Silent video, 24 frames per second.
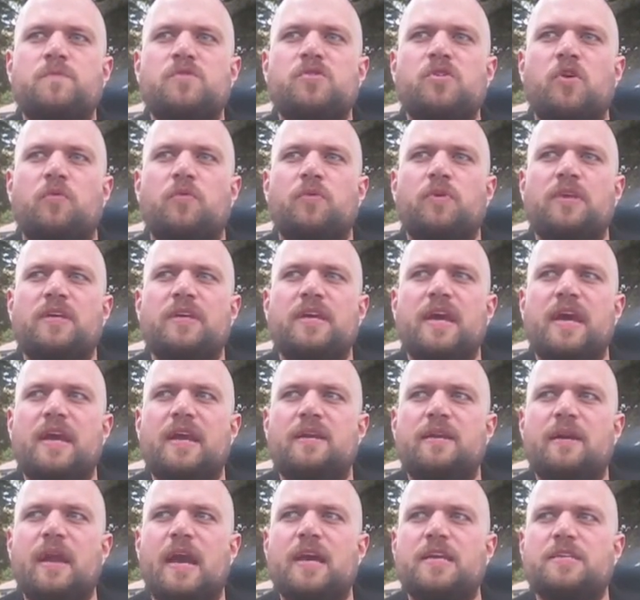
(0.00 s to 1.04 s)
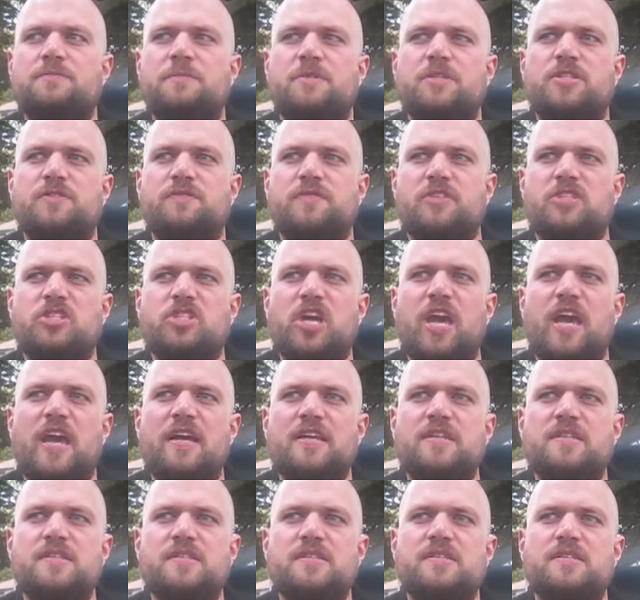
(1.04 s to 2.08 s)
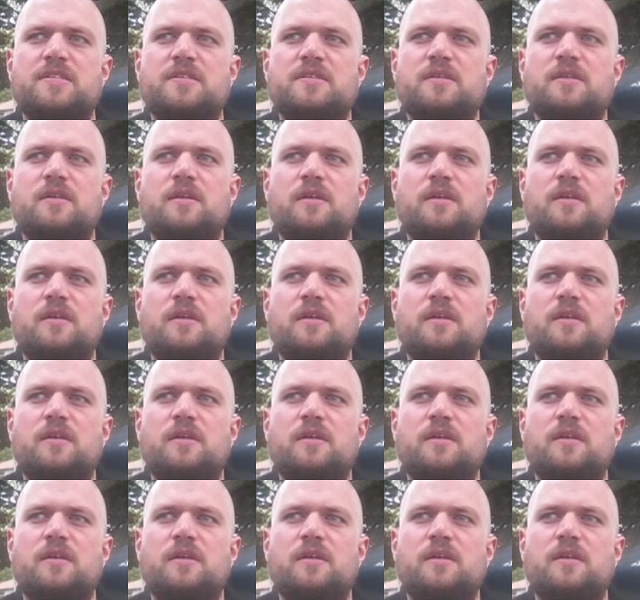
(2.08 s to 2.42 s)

don't really get as much of a chance